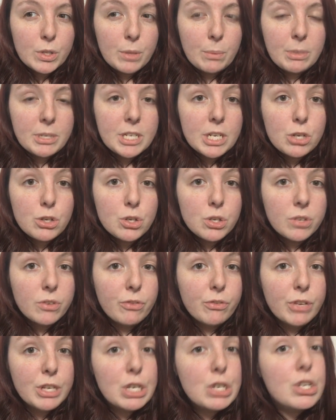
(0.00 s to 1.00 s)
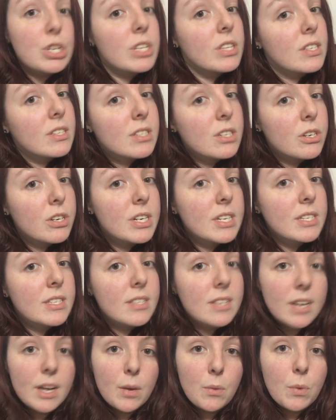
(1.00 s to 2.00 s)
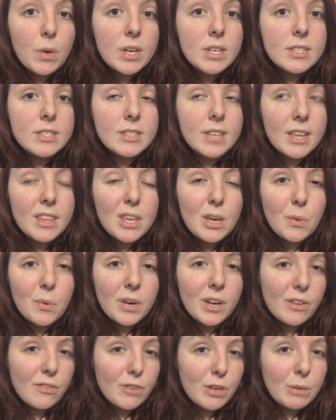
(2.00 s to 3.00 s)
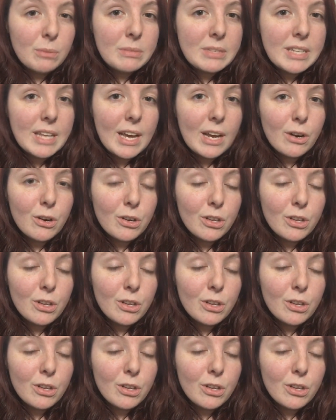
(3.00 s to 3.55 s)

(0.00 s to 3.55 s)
the potential of finishing the series than I was, I think, when I filmed that